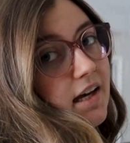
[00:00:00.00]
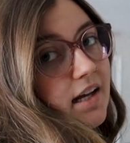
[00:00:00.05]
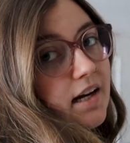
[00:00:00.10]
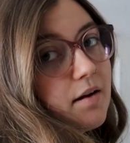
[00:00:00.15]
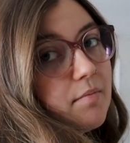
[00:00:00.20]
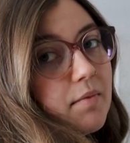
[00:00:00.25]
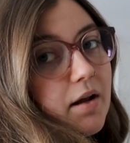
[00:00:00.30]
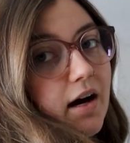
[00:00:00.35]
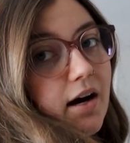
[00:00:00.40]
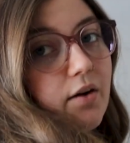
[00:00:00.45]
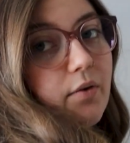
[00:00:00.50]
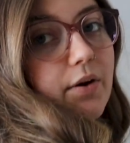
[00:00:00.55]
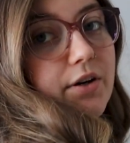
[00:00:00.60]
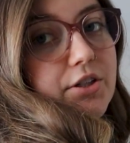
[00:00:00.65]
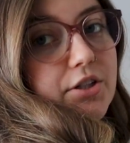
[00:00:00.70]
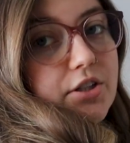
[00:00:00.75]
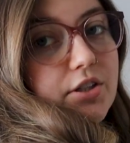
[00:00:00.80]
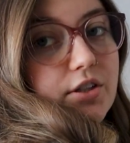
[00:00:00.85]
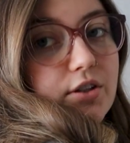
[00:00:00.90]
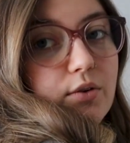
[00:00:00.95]
And I'm not
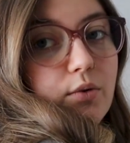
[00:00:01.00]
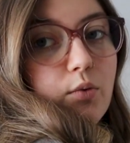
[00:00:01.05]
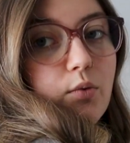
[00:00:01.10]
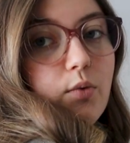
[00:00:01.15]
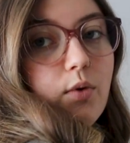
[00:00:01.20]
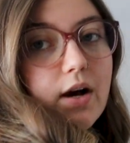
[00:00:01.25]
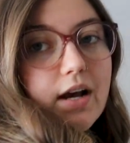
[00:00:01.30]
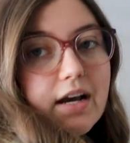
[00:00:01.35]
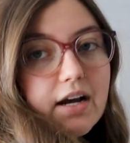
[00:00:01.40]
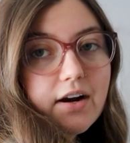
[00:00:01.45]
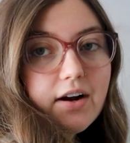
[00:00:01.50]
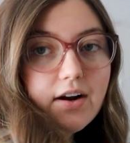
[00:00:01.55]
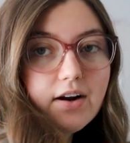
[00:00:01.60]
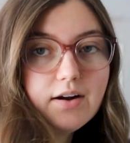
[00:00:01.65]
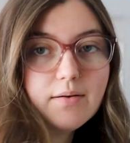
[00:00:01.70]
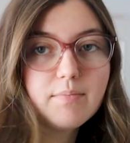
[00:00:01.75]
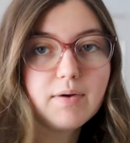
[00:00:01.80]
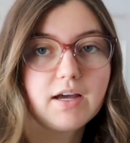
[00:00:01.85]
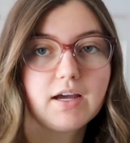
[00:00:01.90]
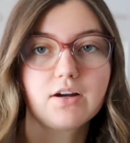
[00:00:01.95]
quite sure
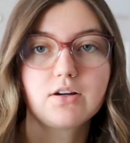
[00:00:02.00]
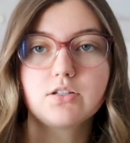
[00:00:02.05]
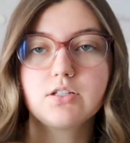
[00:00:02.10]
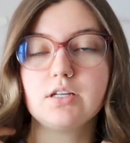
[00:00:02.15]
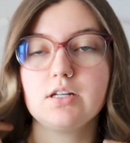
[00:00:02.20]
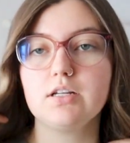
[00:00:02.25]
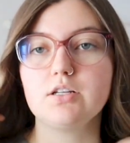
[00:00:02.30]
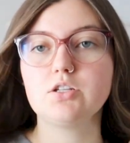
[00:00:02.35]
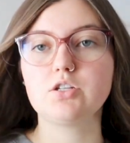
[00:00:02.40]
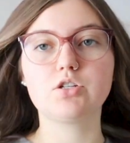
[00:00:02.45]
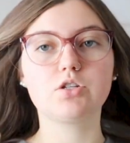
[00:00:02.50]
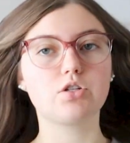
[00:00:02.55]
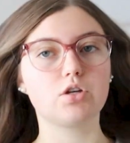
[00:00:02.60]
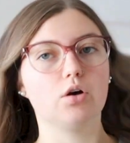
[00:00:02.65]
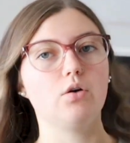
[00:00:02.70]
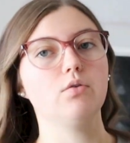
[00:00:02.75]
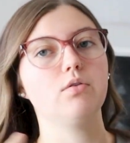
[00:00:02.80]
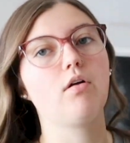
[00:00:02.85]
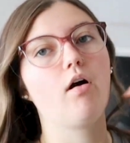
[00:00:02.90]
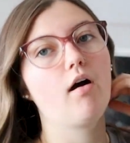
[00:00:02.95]
where. My hair is getting
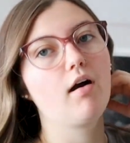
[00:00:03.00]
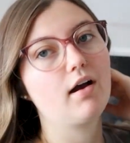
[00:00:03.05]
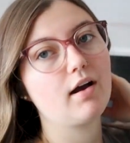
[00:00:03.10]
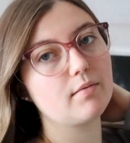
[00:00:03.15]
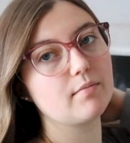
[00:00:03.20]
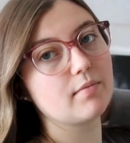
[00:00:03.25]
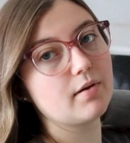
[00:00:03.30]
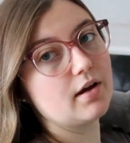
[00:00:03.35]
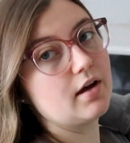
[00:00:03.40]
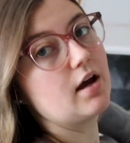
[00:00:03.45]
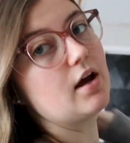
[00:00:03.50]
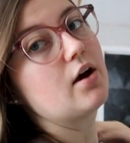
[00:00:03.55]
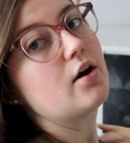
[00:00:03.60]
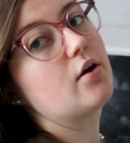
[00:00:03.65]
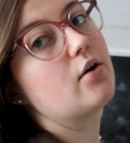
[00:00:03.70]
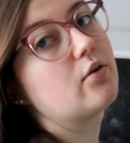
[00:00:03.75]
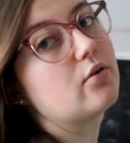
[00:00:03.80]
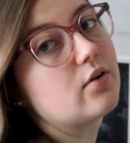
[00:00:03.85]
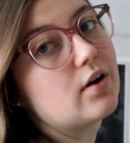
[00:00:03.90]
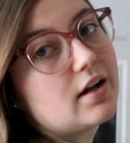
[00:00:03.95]
so long. I'm
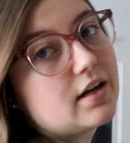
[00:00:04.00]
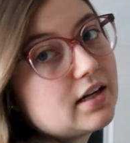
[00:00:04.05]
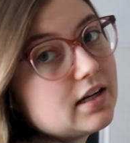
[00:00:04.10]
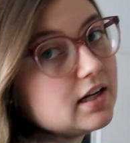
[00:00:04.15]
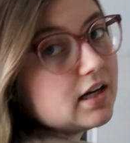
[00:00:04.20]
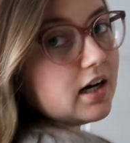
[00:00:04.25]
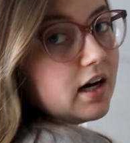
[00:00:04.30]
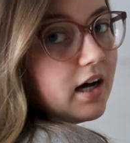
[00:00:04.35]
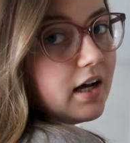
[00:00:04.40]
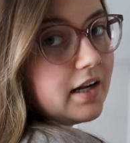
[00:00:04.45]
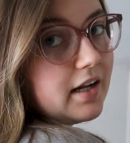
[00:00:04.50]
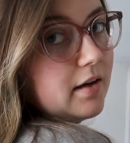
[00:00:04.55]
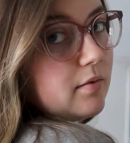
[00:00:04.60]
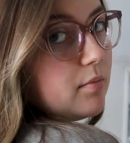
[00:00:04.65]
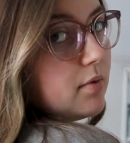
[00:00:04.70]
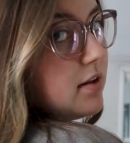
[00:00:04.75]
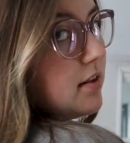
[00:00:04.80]
ready to cut it,